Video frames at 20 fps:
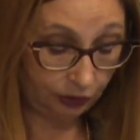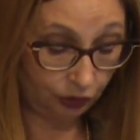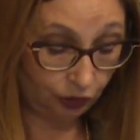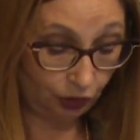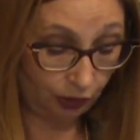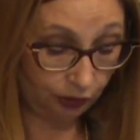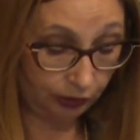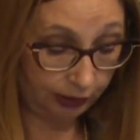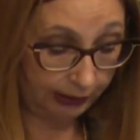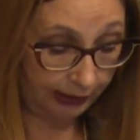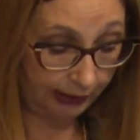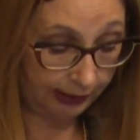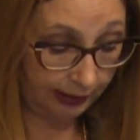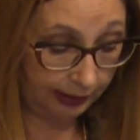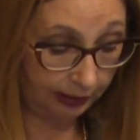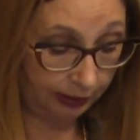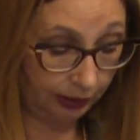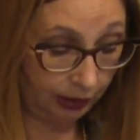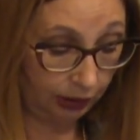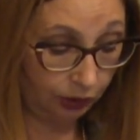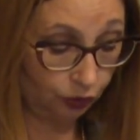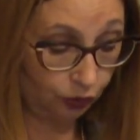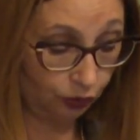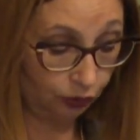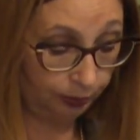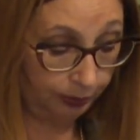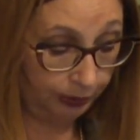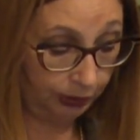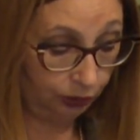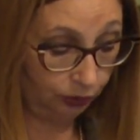joint custody
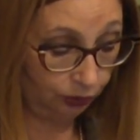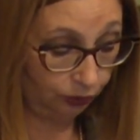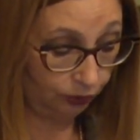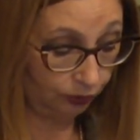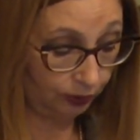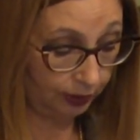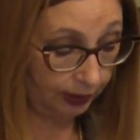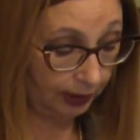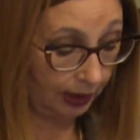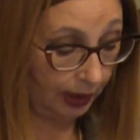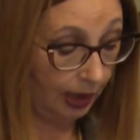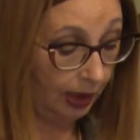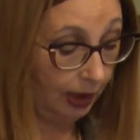should be used